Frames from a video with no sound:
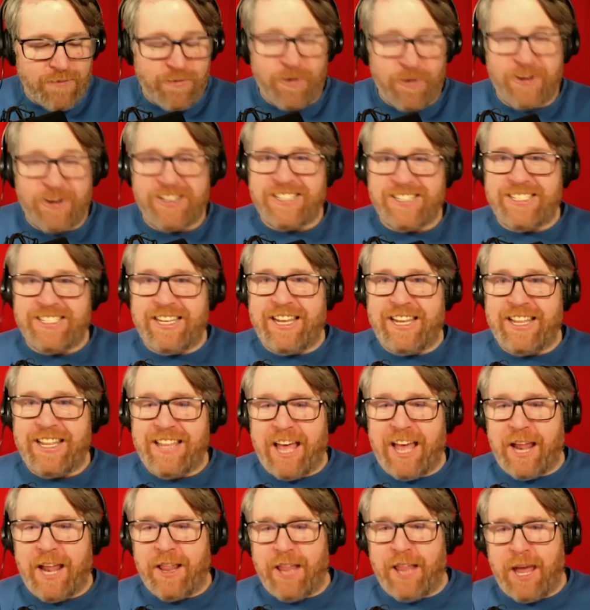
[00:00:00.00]
forward to seeing
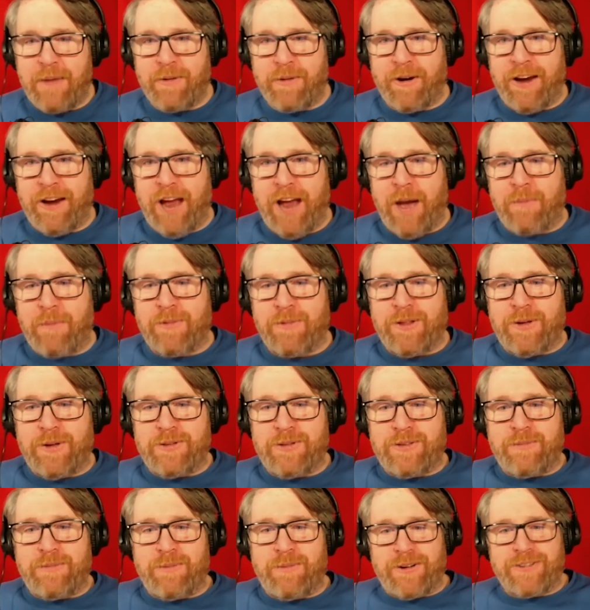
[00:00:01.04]
that library up
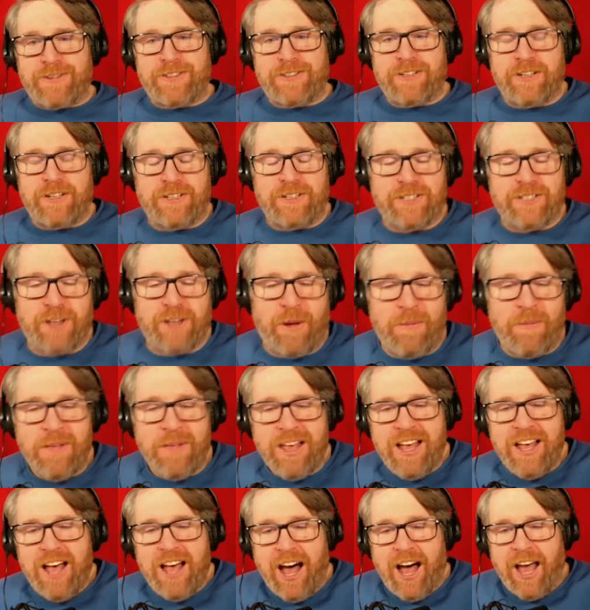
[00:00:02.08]
close and personal. So
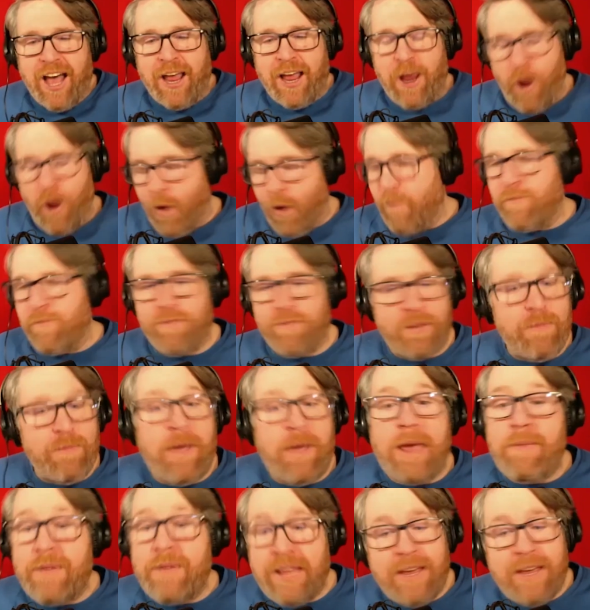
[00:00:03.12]
I hopefully
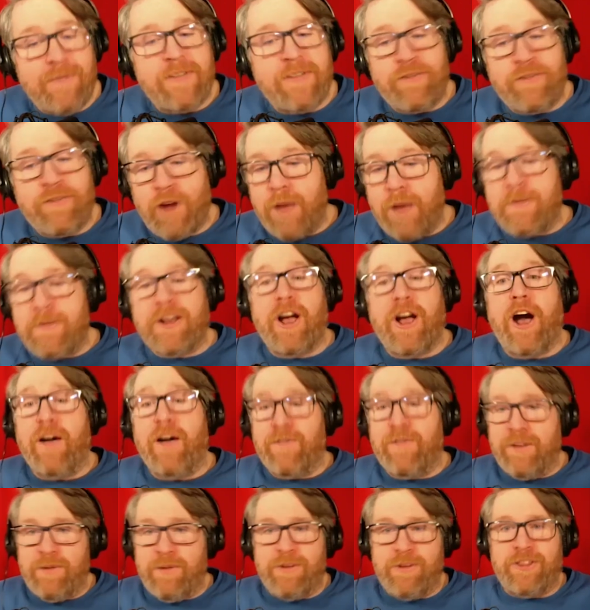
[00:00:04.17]
maybe even grab a
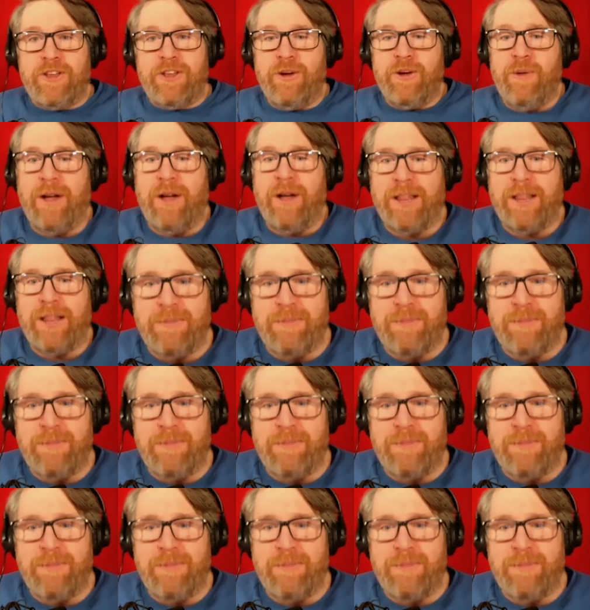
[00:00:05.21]
coffee with you while I'm